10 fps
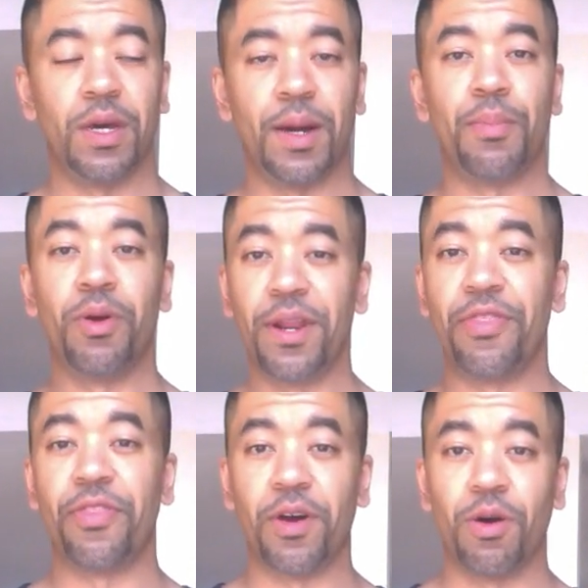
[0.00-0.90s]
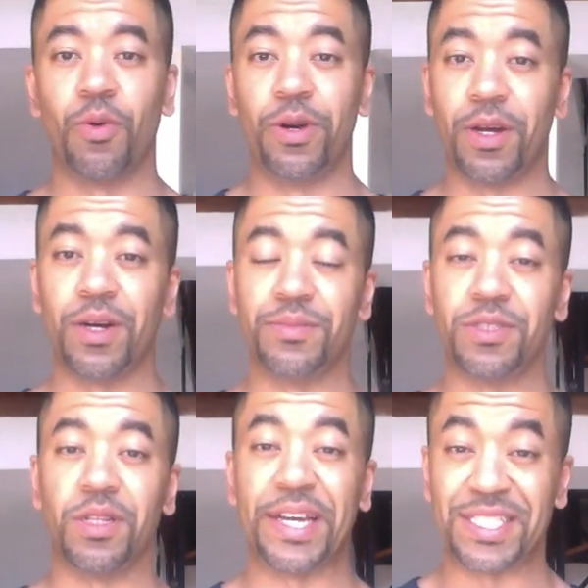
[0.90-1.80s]
I'm pretty thorough when it
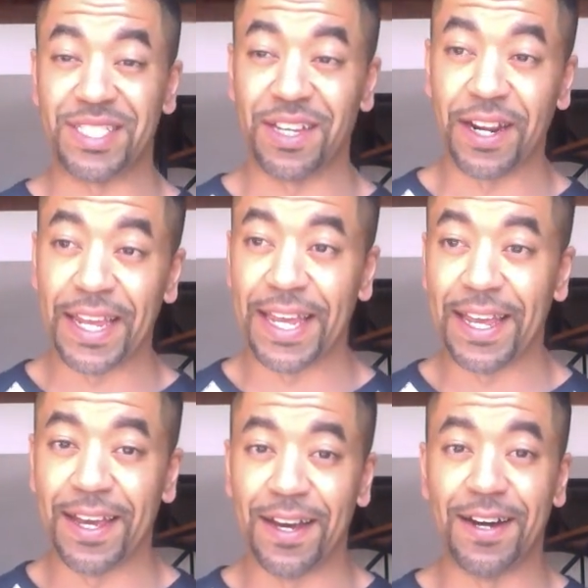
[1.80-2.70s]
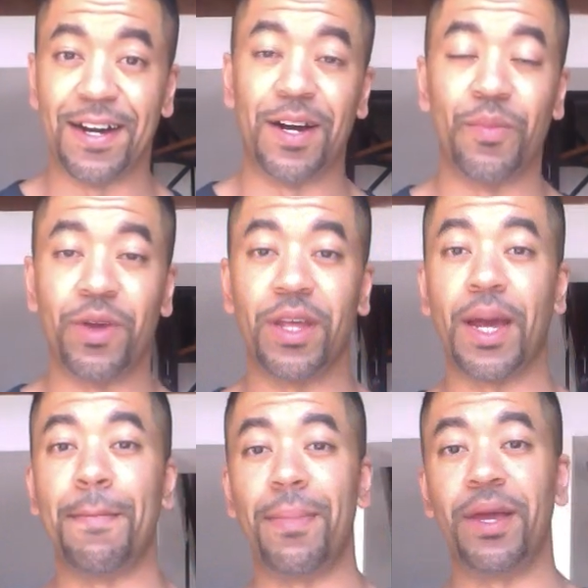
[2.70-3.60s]
comes to like studying, um, and
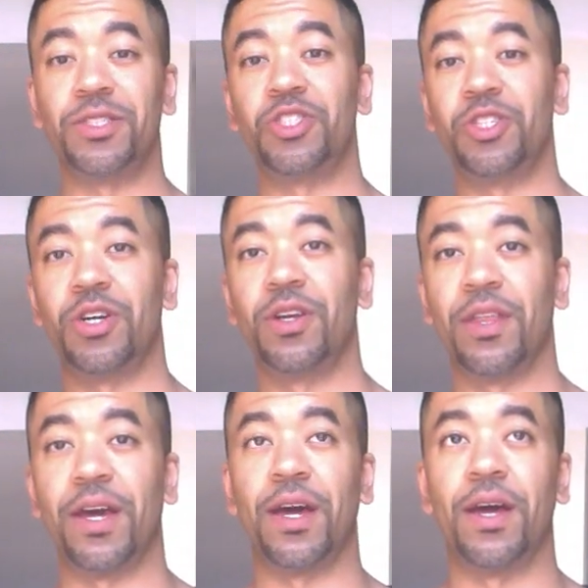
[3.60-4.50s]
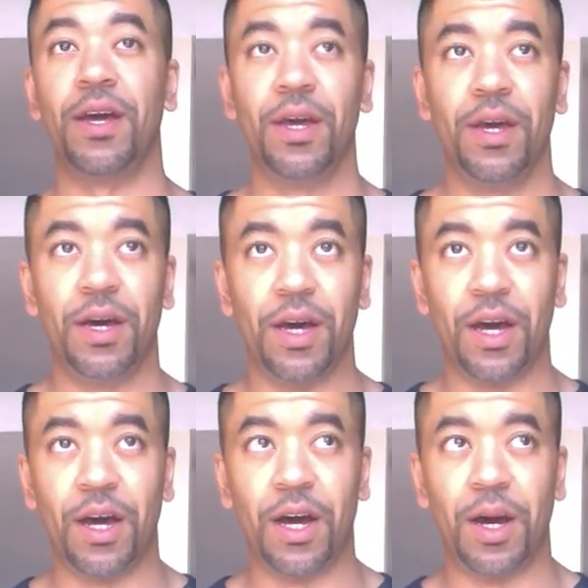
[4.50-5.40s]
I make sure that
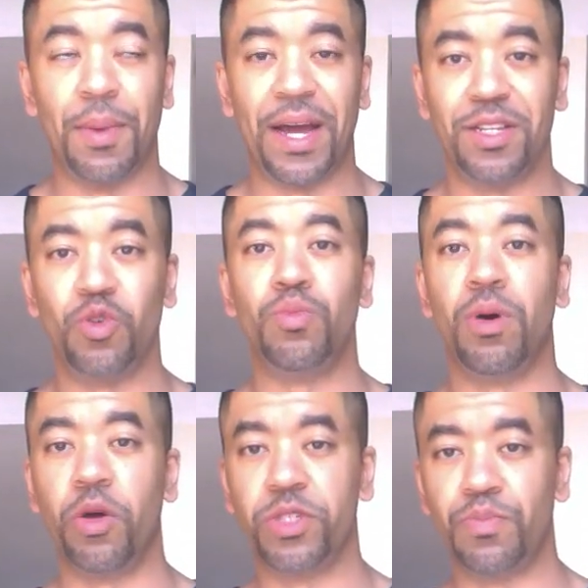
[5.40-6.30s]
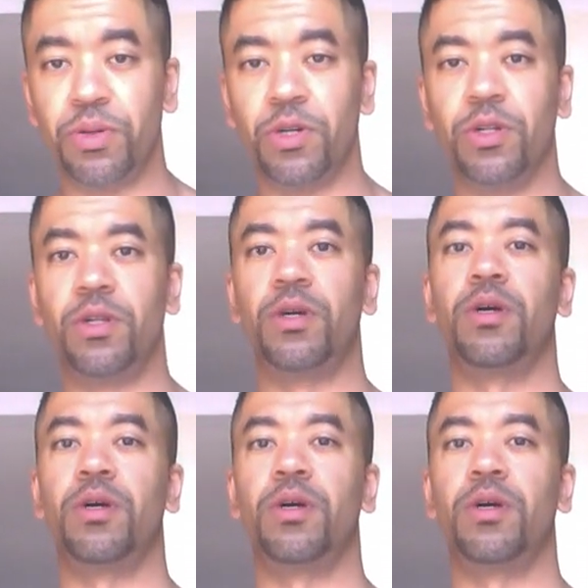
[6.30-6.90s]
um, I do multiple,